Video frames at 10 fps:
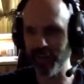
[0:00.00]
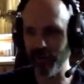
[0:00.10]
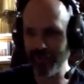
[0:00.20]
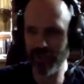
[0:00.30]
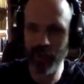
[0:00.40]

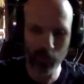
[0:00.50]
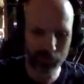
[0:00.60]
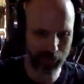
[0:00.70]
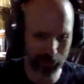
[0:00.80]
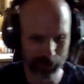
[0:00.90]
go hit the
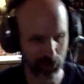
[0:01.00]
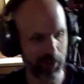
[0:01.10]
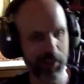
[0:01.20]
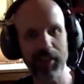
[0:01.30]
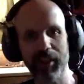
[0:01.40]
gnome village
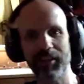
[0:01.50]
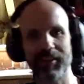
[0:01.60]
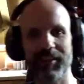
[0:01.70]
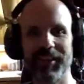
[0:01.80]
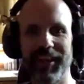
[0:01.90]

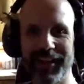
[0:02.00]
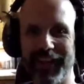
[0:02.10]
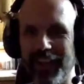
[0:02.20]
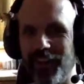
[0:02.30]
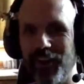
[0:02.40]
and
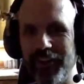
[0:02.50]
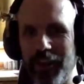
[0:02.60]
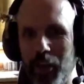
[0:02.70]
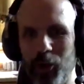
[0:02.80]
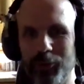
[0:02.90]
get all the
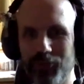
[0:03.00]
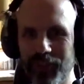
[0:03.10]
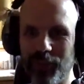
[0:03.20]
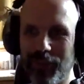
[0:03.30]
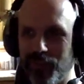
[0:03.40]
gnome
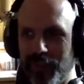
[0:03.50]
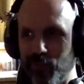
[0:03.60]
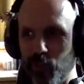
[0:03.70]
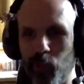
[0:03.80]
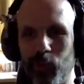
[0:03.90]
secrets.
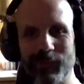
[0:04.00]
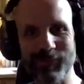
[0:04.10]
That's cool.